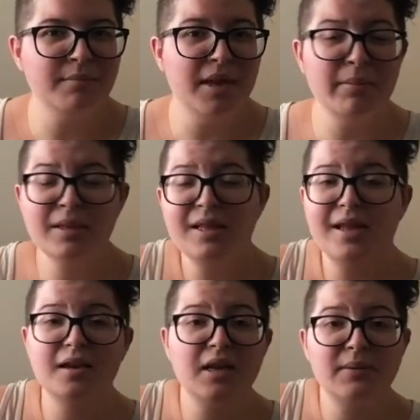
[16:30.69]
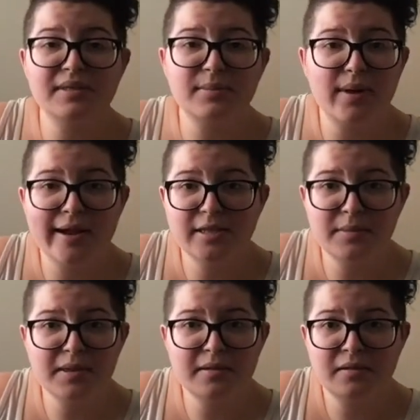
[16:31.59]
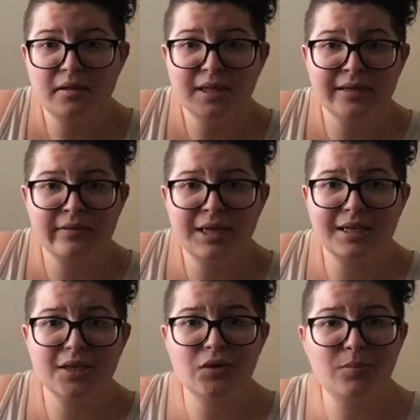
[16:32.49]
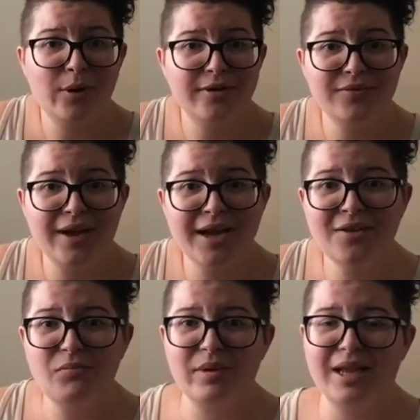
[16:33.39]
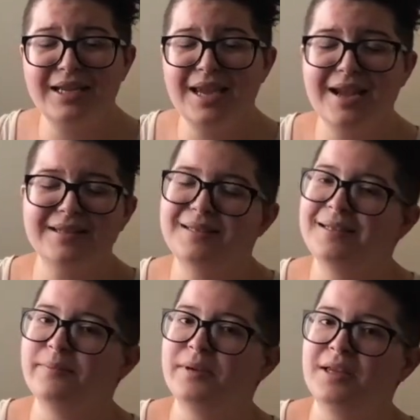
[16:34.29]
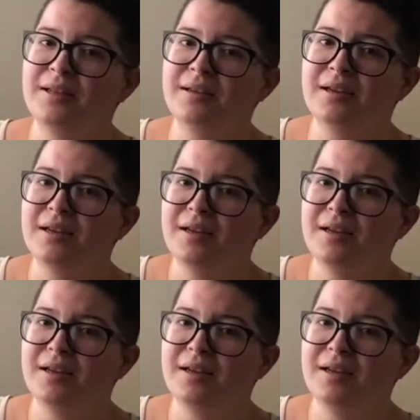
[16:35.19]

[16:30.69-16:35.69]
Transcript: Maybe the ending will surprise me and I'll give it like a 3.5, but I can't see it being